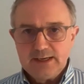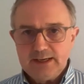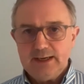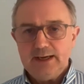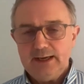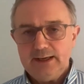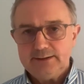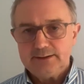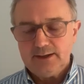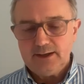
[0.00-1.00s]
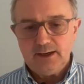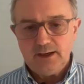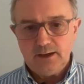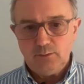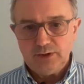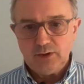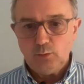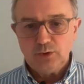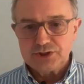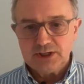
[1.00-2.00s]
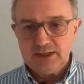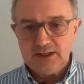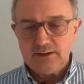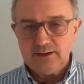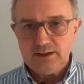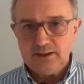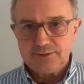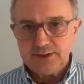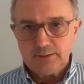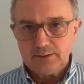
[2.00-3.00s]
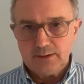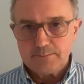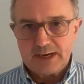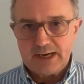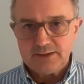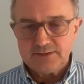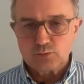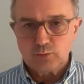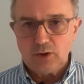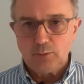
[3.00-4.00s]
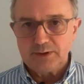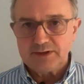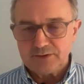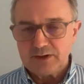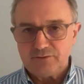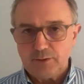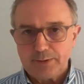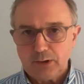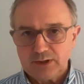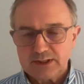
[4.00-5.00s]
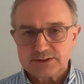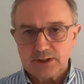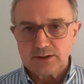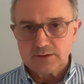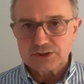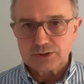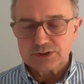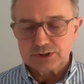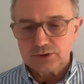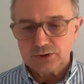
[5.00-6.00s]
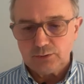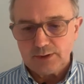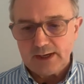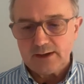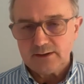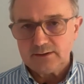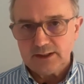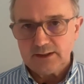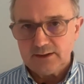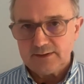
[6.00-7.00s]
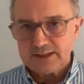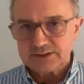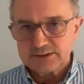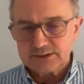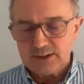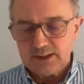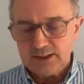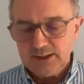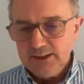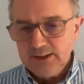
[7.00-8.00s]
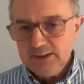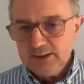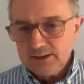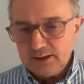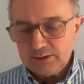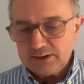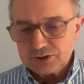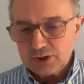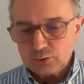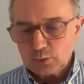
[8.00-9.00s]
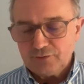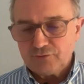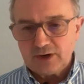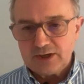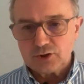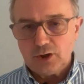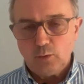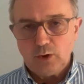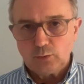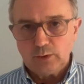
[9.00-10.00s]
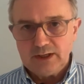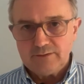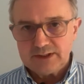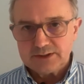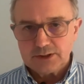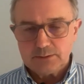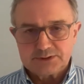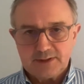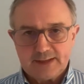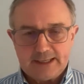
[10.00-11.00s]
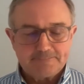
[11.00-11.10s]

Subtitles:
And we're not wishing anything bad in this world, but if a boat gets stuck in the Suez can do that, then that's, it shows what a fragile world we live in terms of that.